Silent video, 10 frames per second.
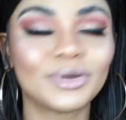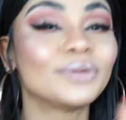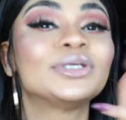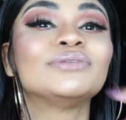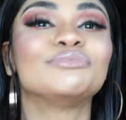
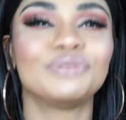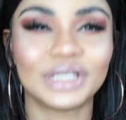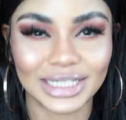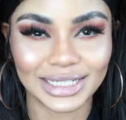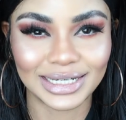going to be
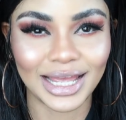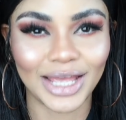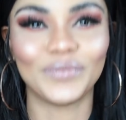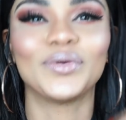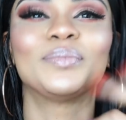reading
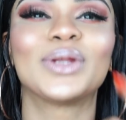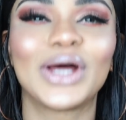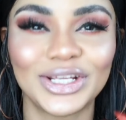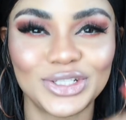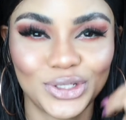and
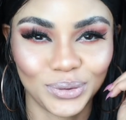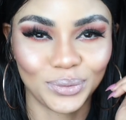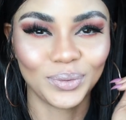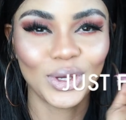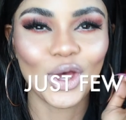replying
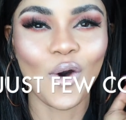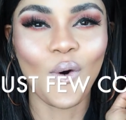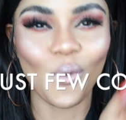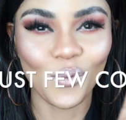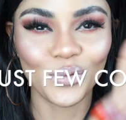to
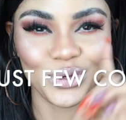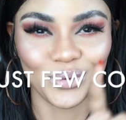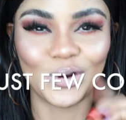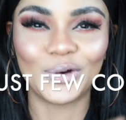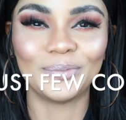all
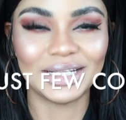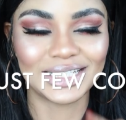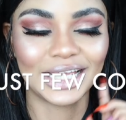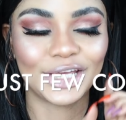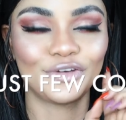your
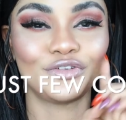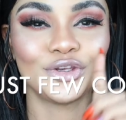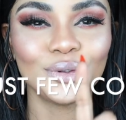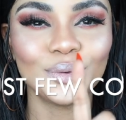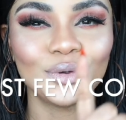comments, like
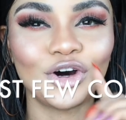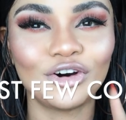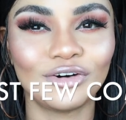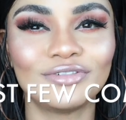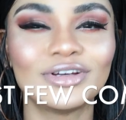few
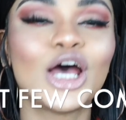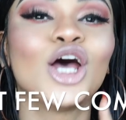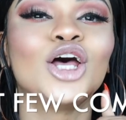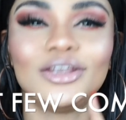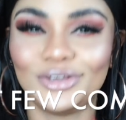of
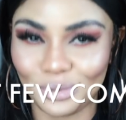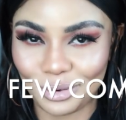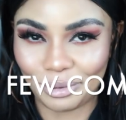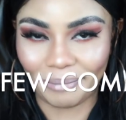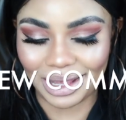your
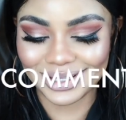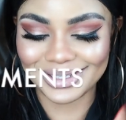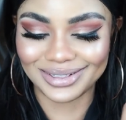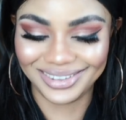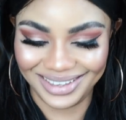
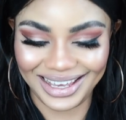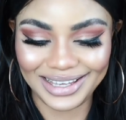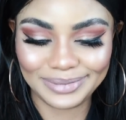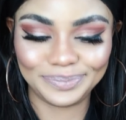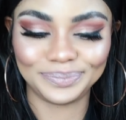comments,
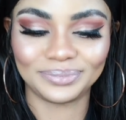okay?